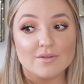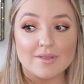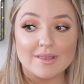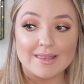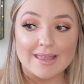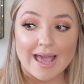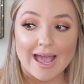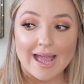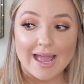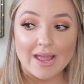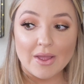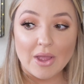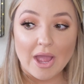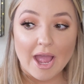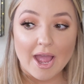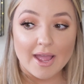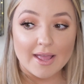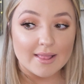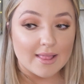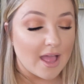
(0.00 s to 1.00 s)
don't know. So that
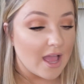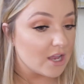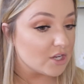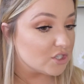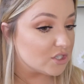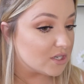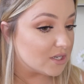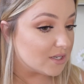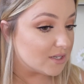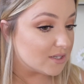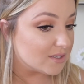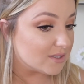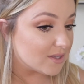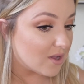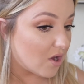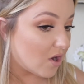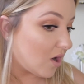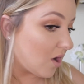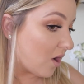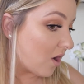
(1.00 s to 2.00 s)
eyelash is
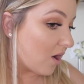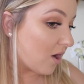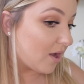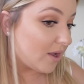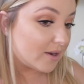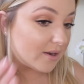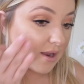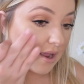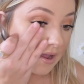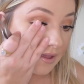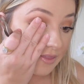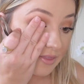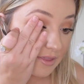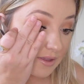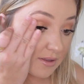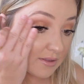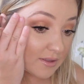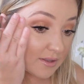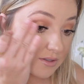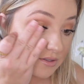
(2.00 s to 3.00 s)
on. I
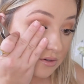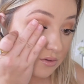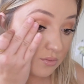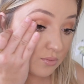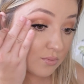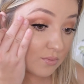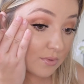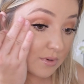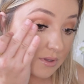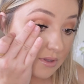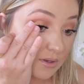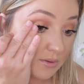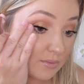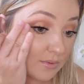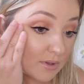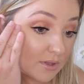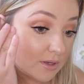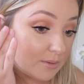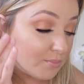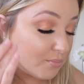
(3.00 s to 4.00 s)
think these are really,
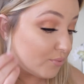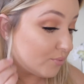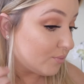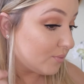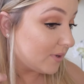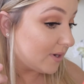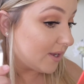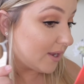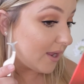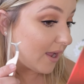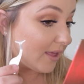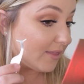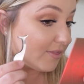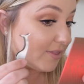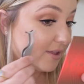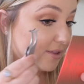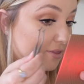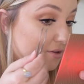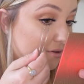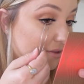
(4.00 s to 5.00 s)
really pretty. I
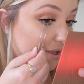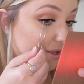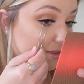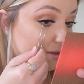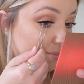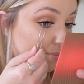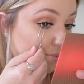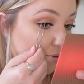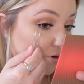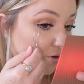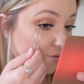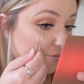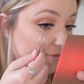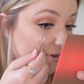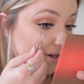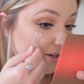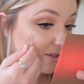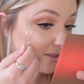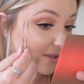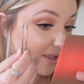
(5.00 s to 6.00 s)
think they're like the
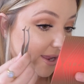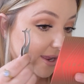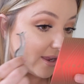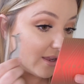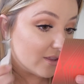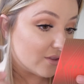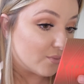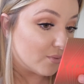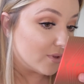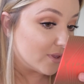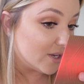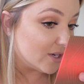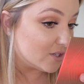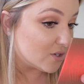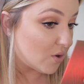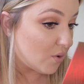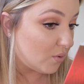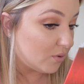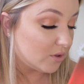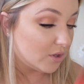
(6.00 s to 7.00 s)
perfect length where they
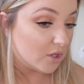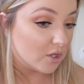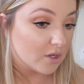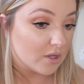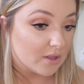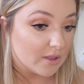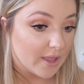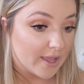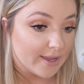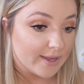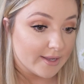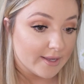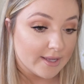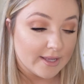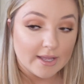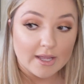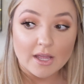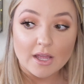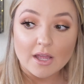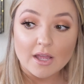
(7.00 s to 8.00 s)
don't look like
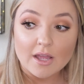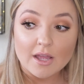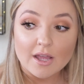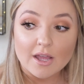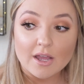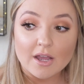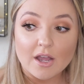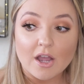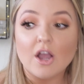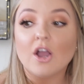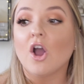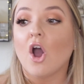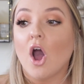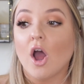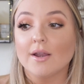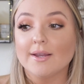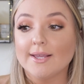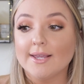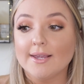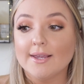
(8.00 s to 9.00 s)

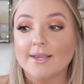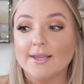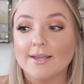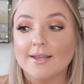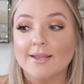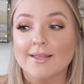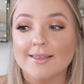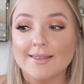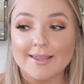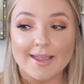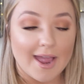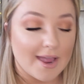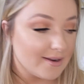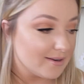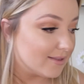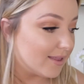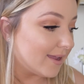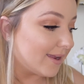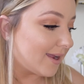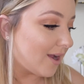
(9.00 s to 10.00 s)
gaudy. Kind of
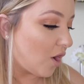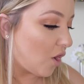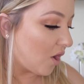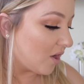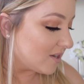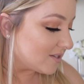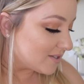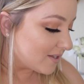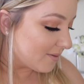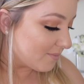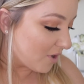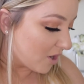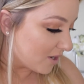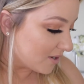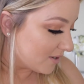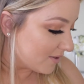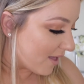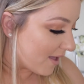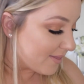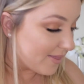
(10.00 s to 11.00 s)
like, honestly, I'm not
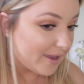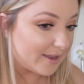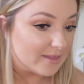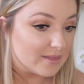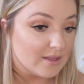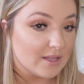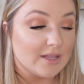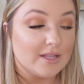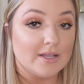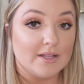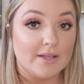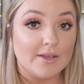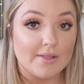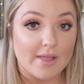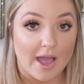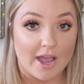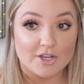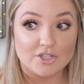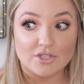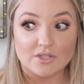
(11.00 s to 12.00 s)
gonna lie, like the Lily
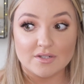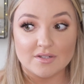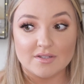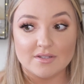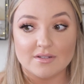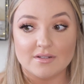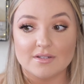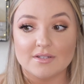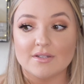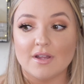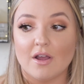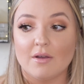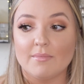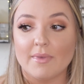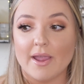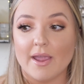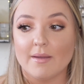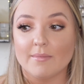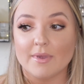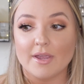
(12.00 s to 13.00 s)
lashes in the Style
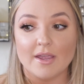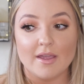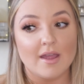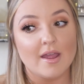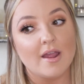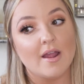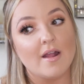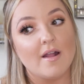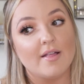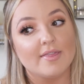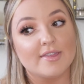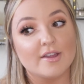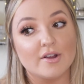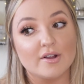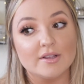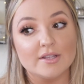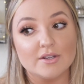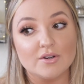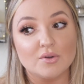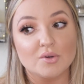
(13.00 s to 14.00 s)
Miami, they're
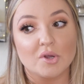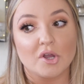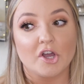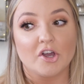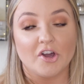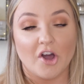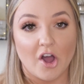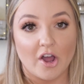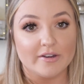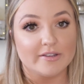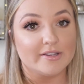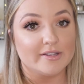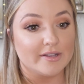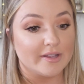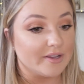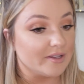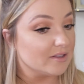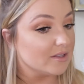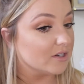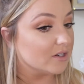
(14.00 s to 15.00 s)
a little gaudy.
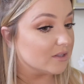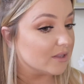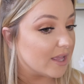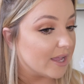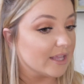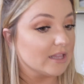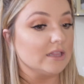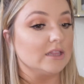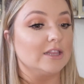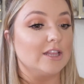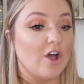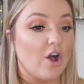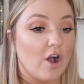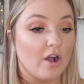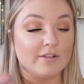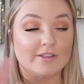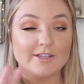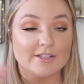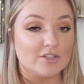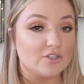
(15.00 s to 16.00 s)
Like they're like
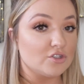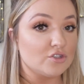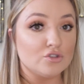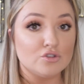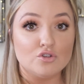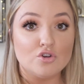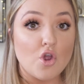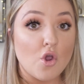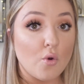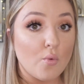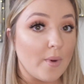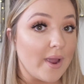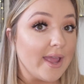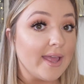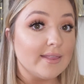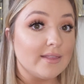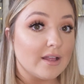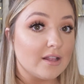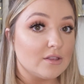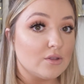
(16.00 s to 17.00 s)
long. Like there's no way
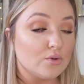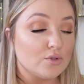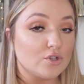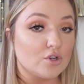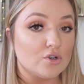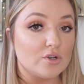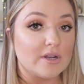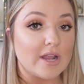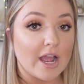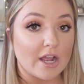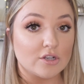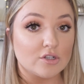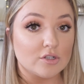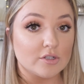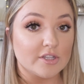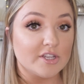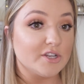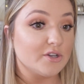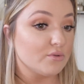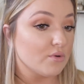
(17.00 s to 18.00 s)
that those are
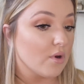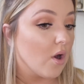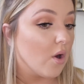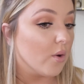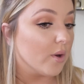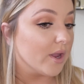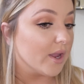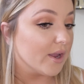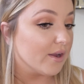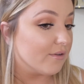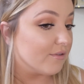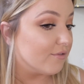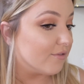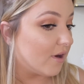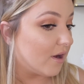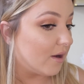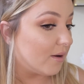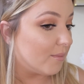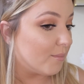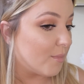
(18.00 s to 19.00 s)
naturally growing
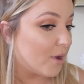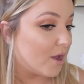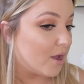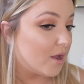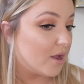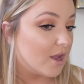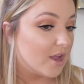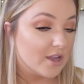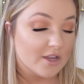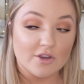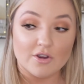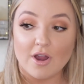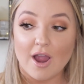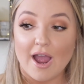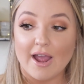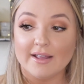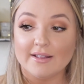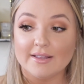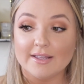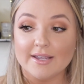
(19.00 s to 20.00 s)
from your
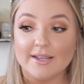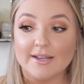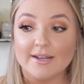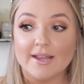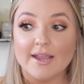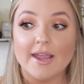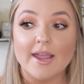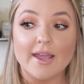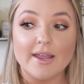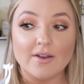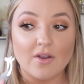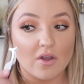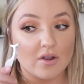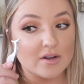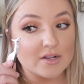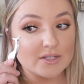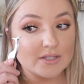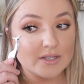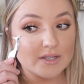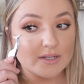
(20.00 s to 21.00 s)
eyelid. And
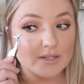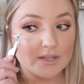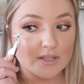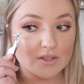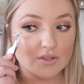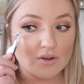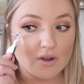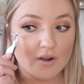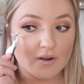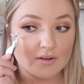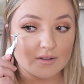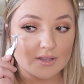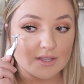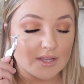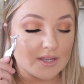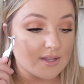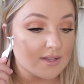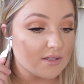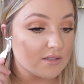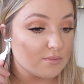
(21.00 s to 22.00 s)
honestly, neither are
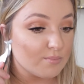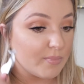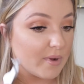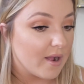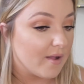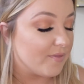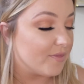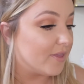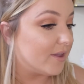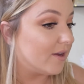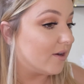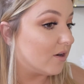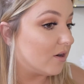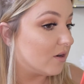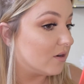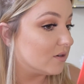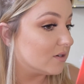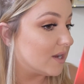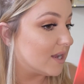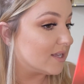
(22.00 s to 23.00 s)
these, but they
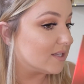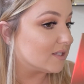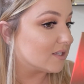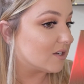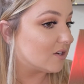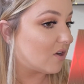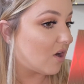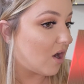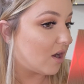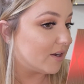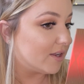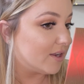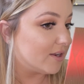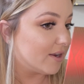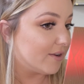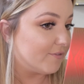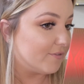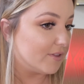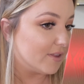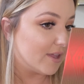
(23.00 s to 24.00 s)
aren't as gaudy, and
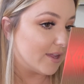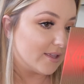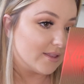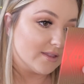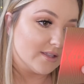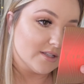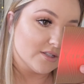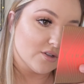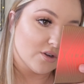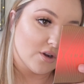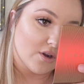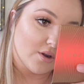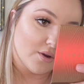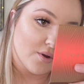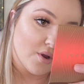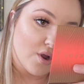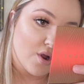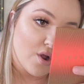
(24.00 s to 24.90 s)
I feel like these are